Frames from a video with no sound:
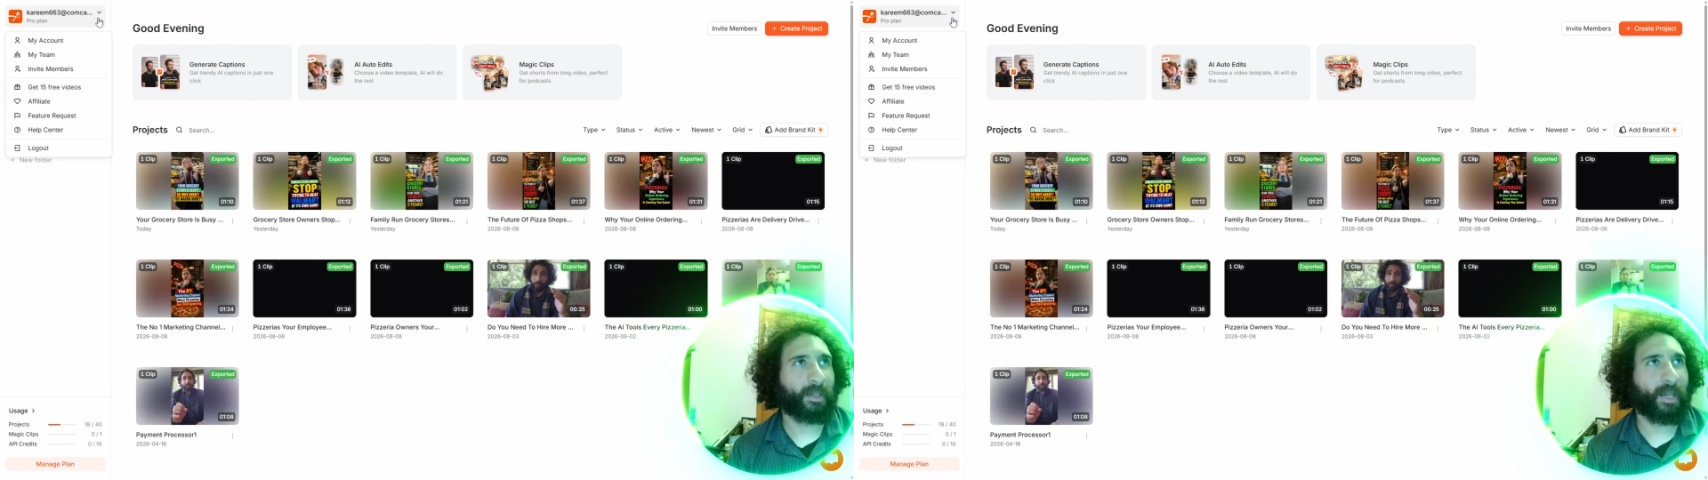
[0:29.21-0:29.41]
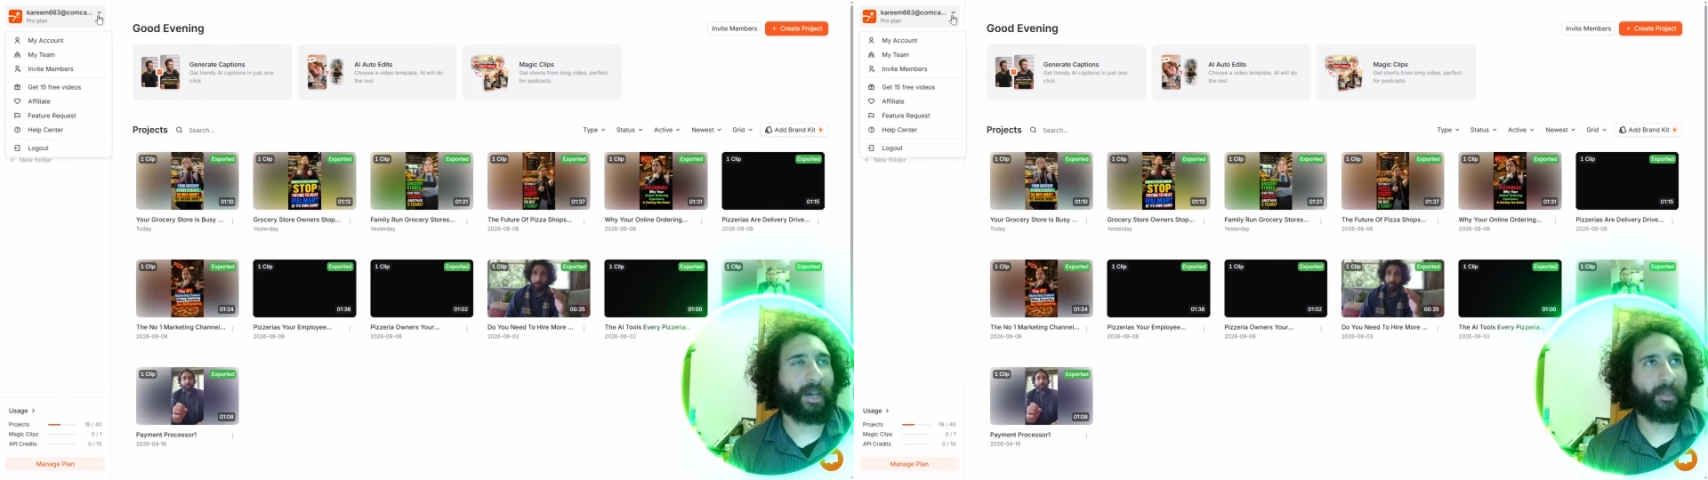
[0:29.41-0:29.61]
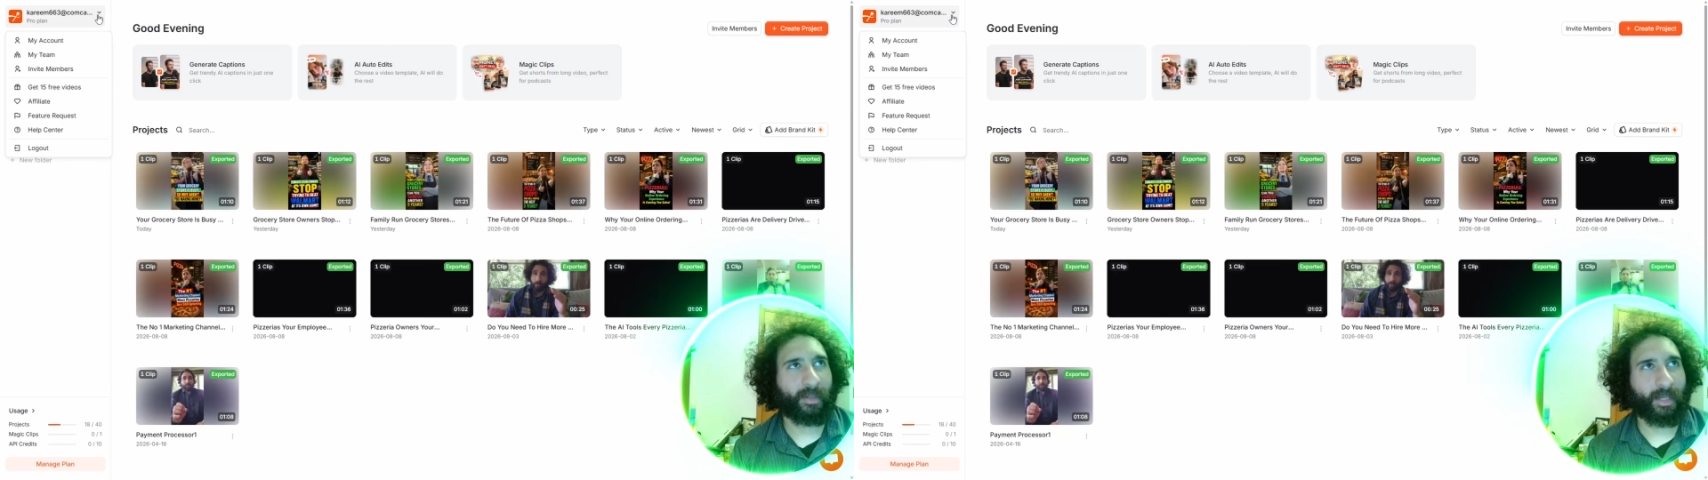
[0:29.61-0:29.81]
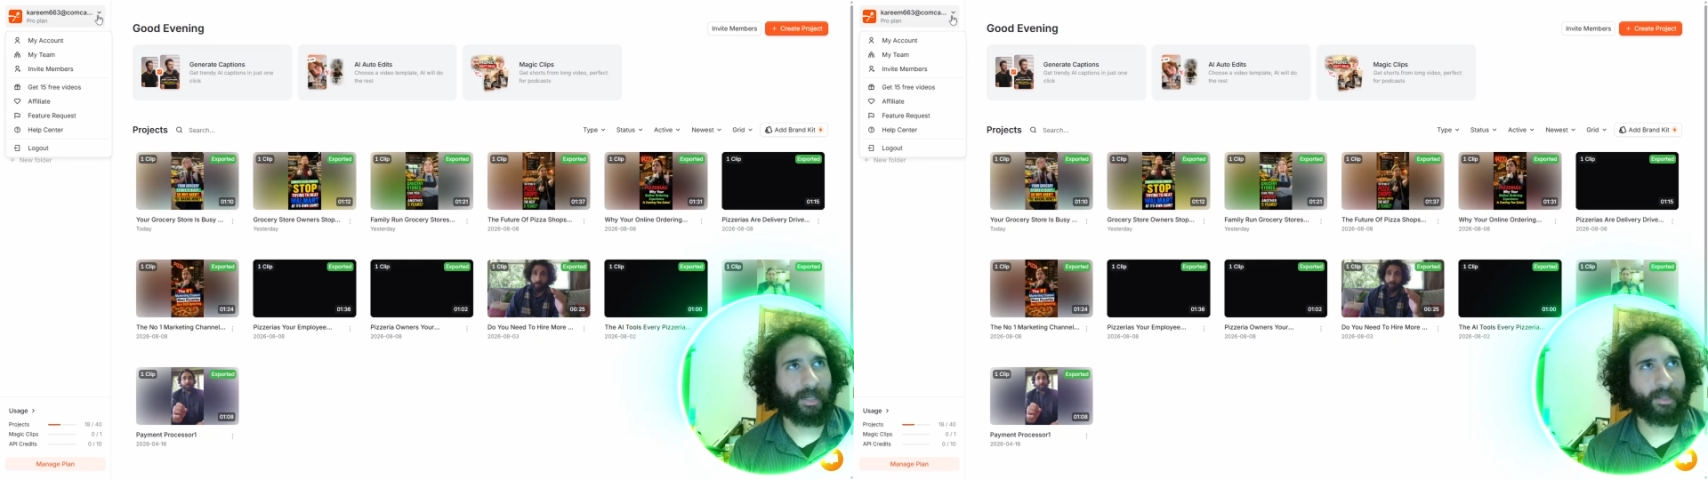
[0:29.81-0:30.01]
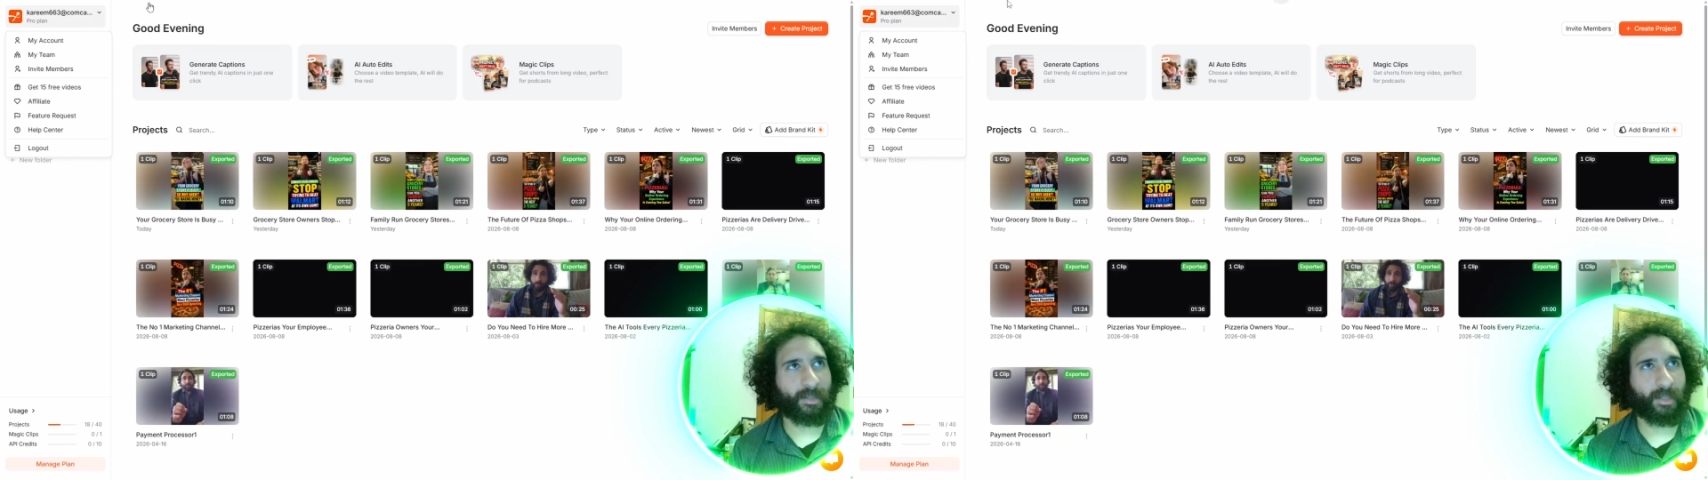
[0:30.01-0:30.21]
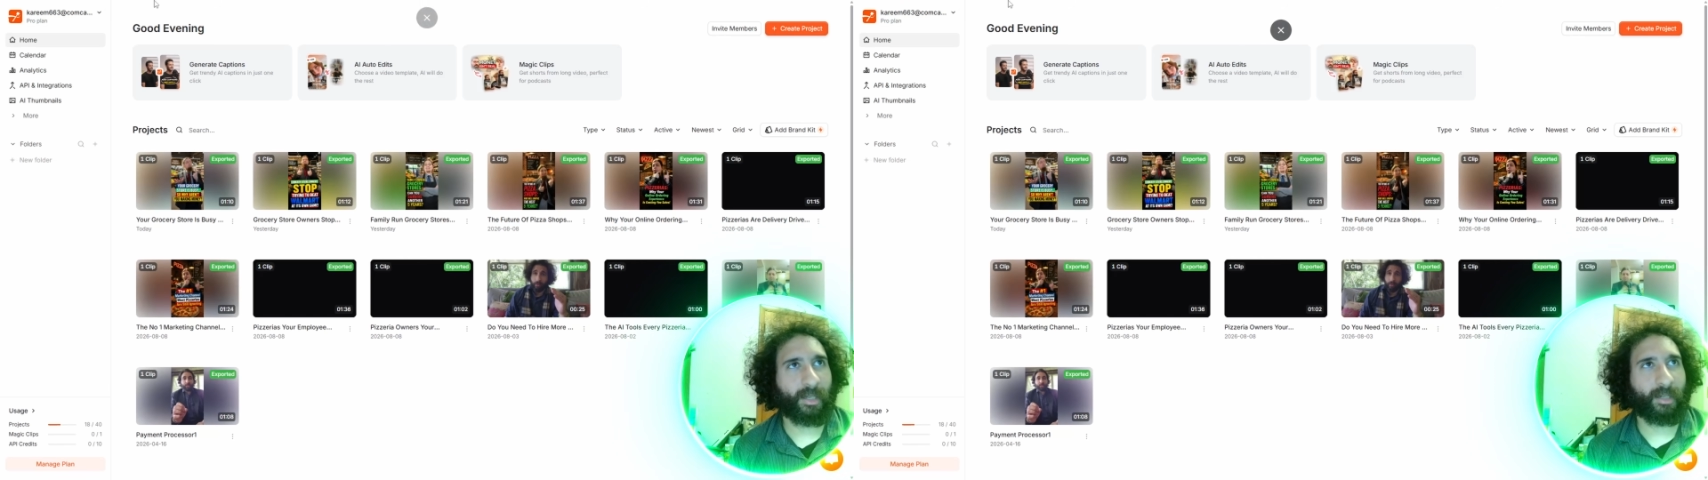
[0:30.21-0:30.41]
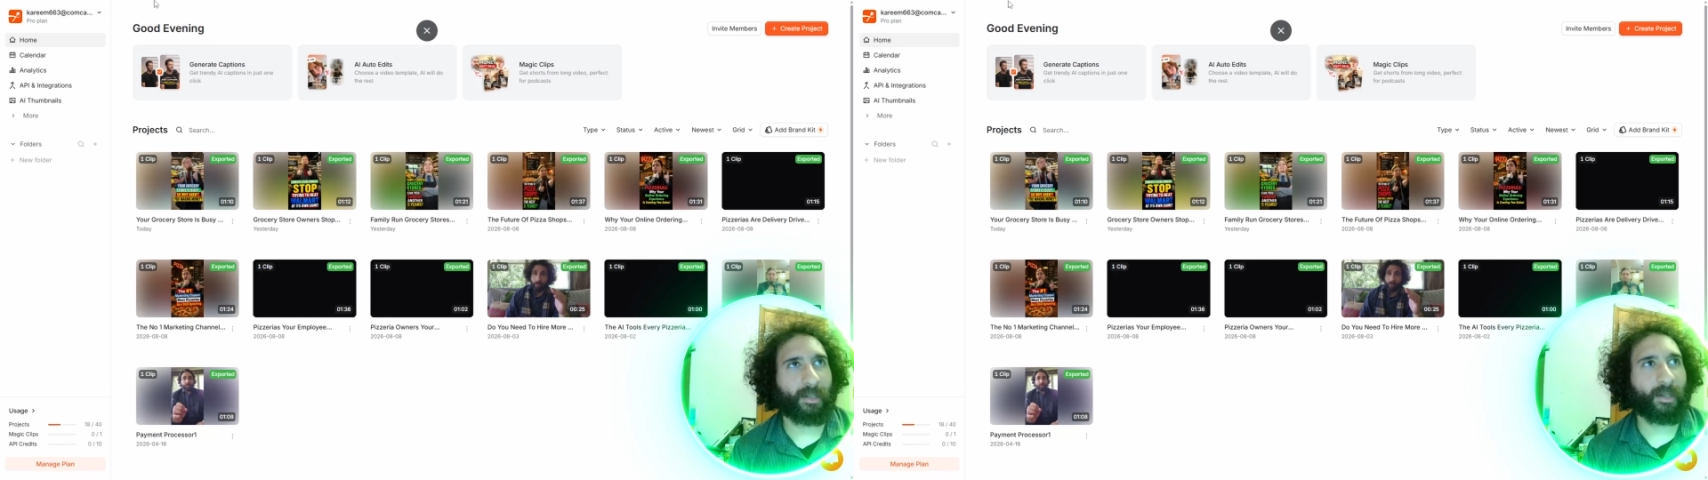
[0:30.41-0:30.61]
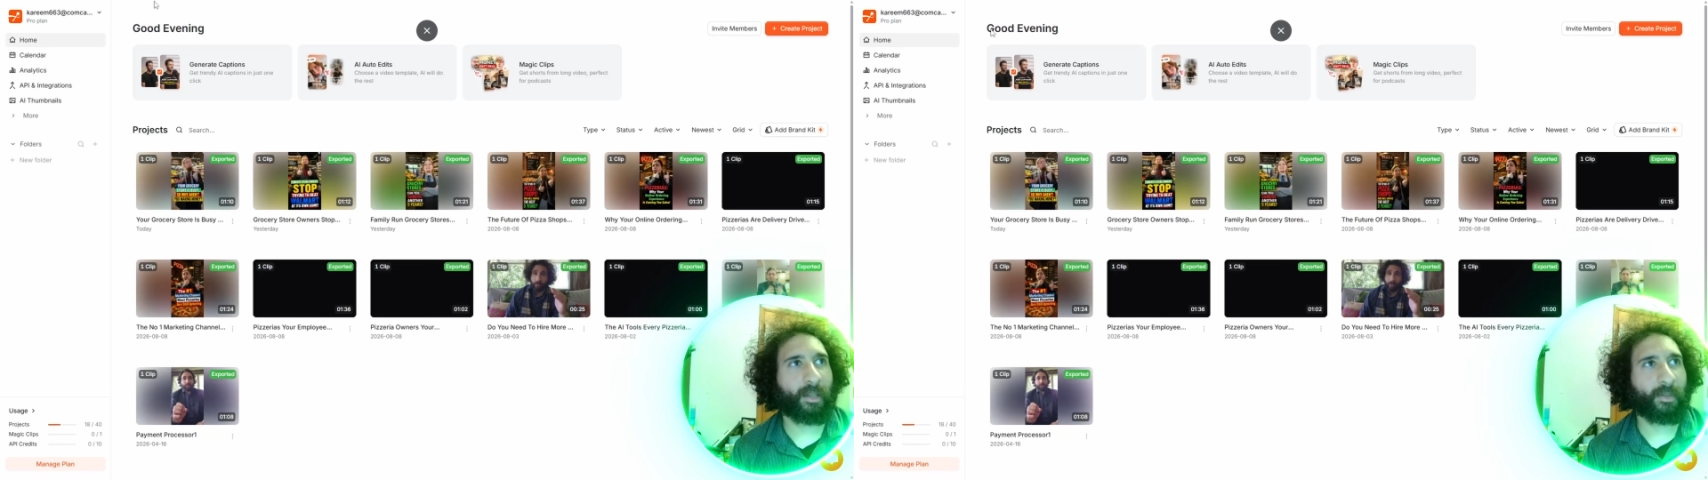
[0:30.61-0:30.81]
Now, that is
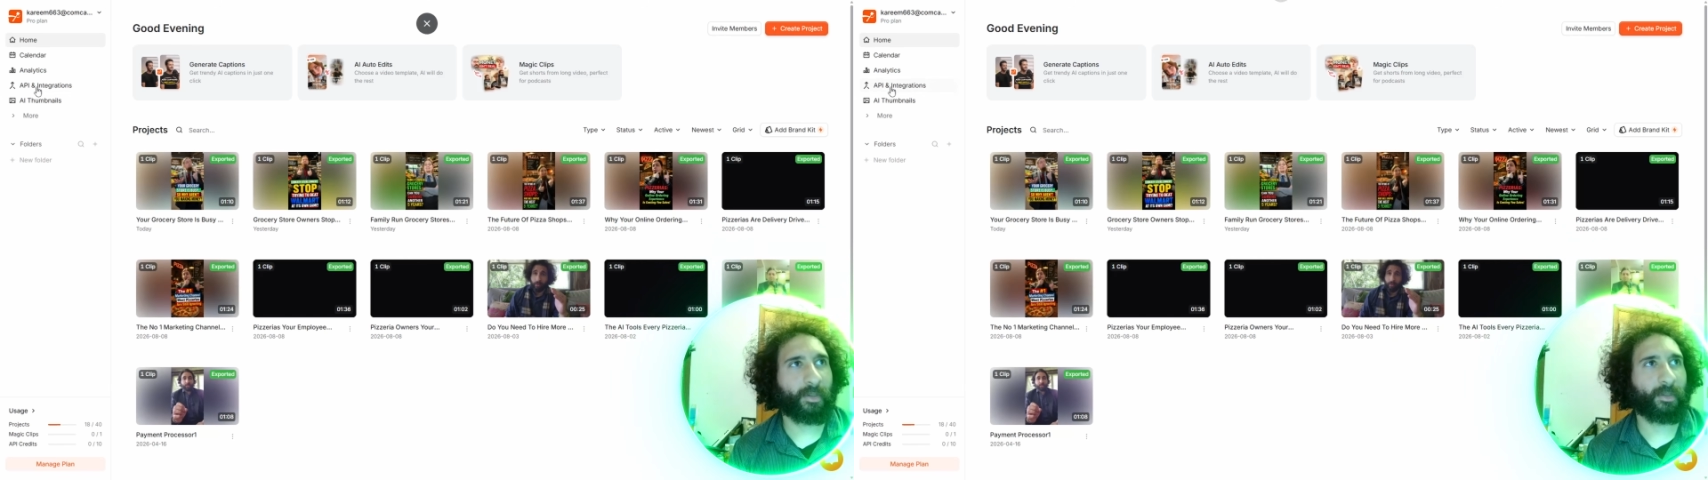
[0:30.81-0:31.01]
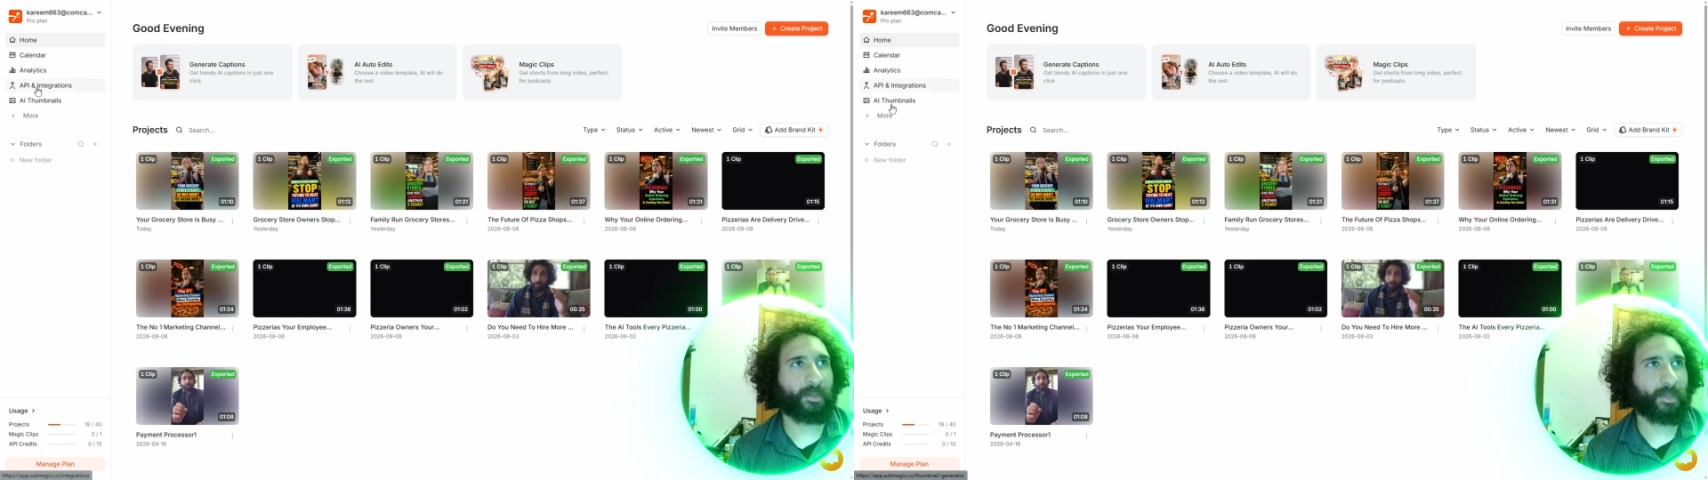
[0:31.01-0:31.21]
another